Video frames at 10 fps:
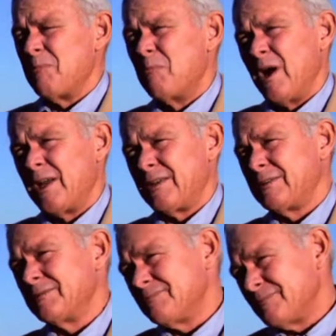but
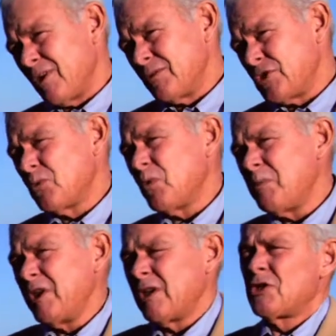should we
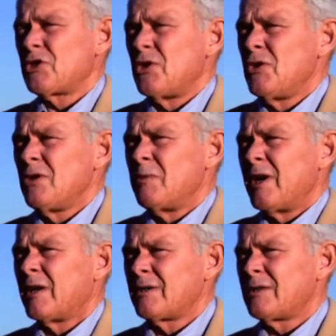be concerned
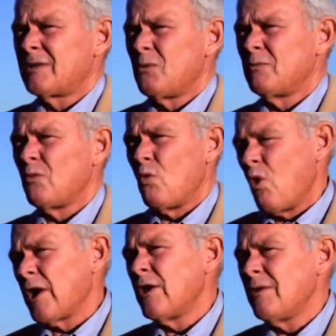about
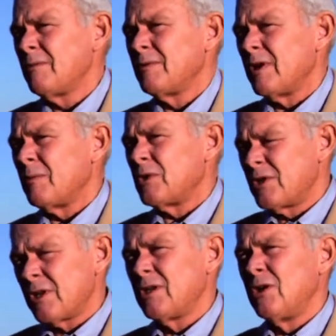water,
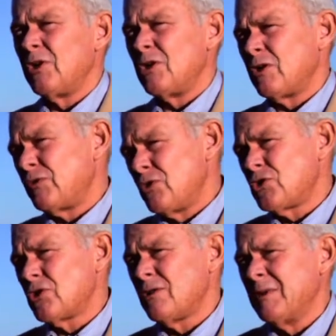particularly in the future?